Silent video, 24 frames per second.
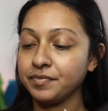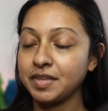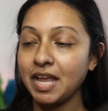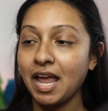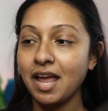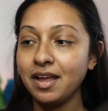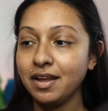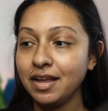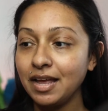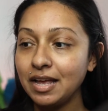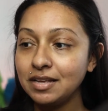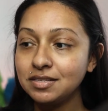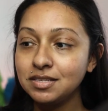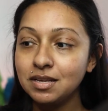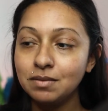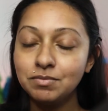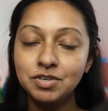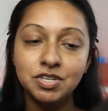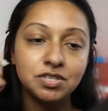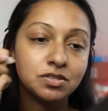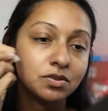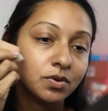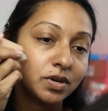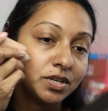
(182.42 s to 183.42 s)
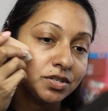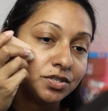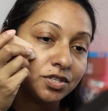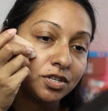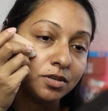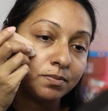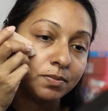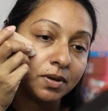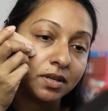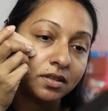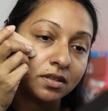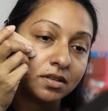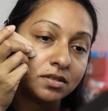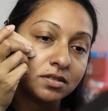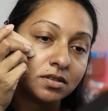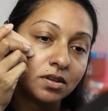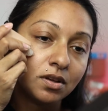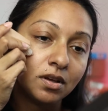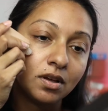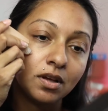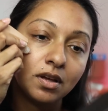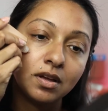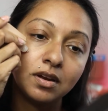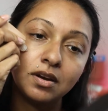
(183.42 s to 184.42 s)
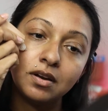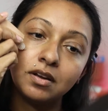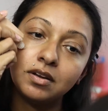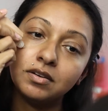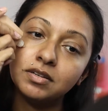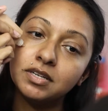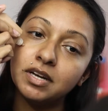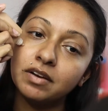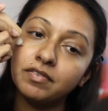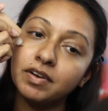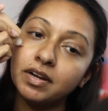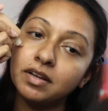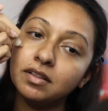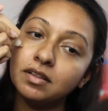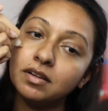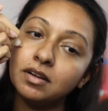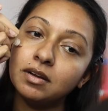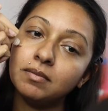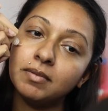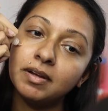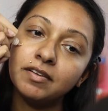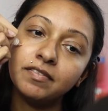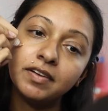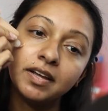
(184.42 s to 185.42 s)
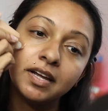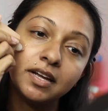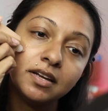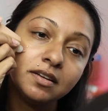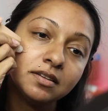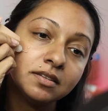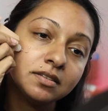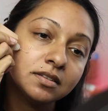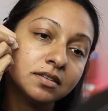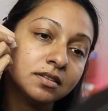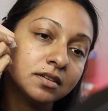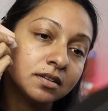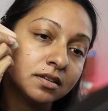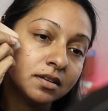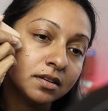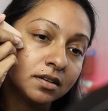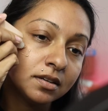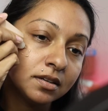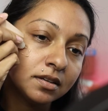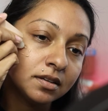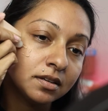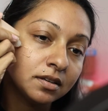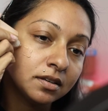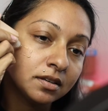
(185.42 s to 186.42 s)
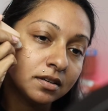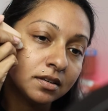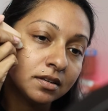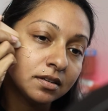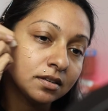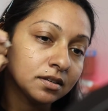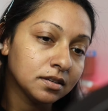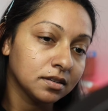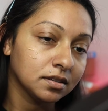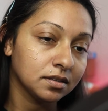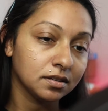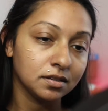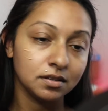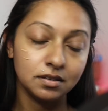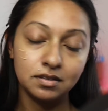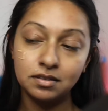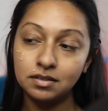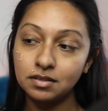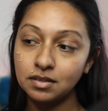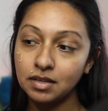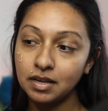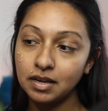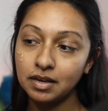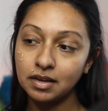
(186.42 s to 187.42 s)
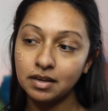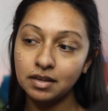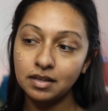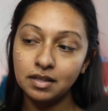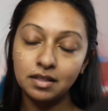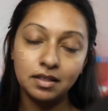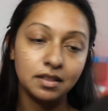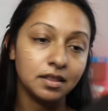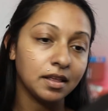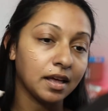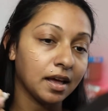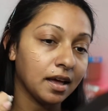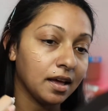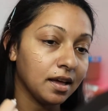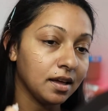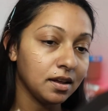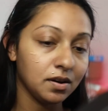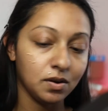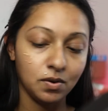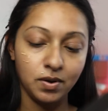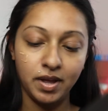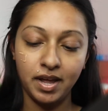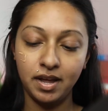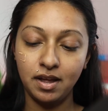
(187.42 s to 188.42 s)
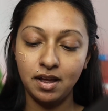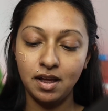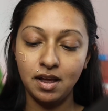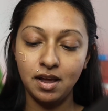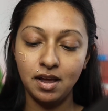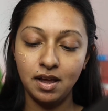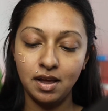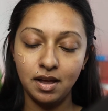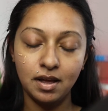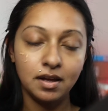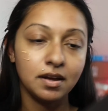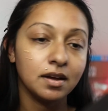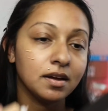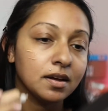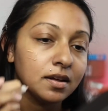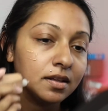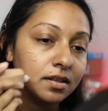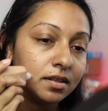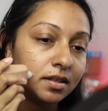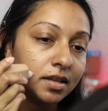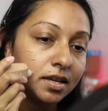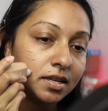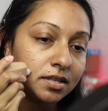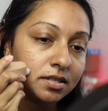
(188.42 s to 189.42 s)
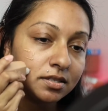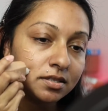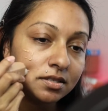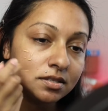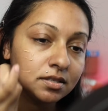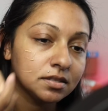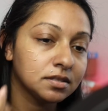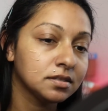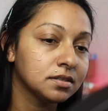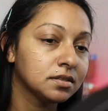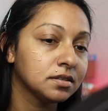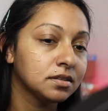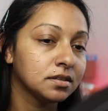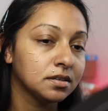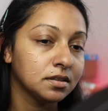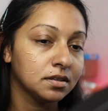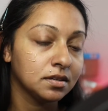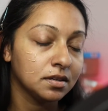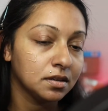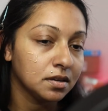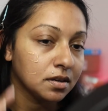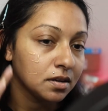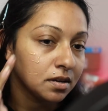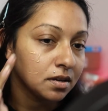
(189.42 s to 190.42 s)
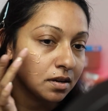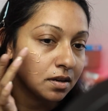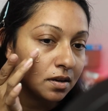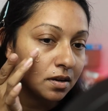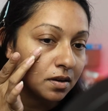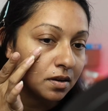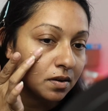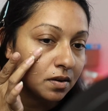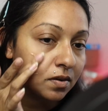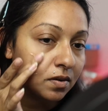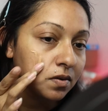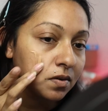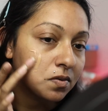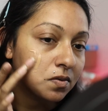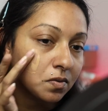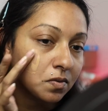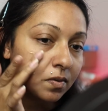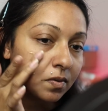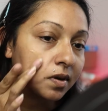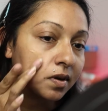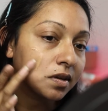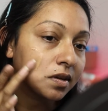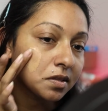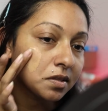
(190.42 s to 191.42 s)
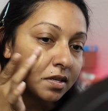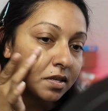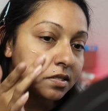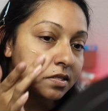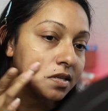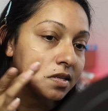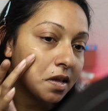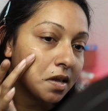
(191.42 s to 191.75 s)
I guess I'm just going to put this on directly on my face, like that. Okay, let's work this